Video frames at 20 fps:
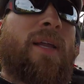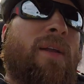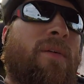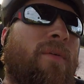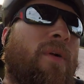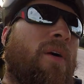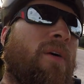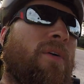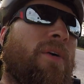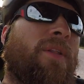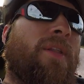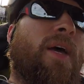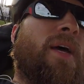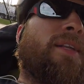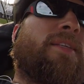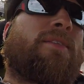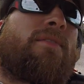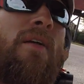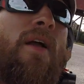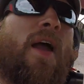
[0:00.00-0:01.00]
and rolling
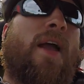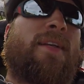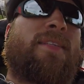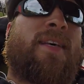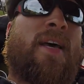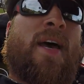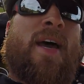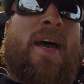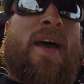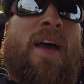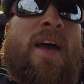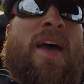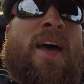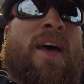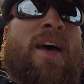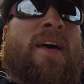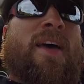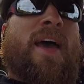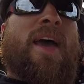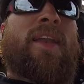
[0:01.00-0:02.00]
that's right
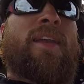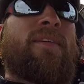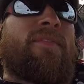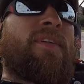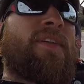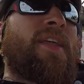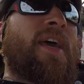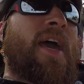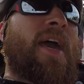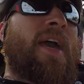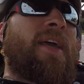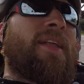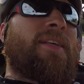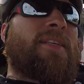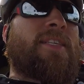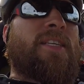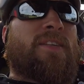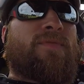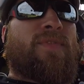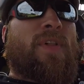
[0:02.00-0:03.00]
end of the day
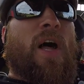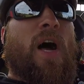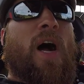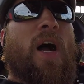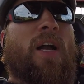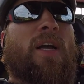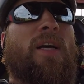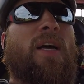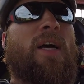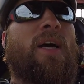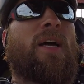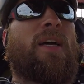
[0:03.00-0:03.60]
this is vlog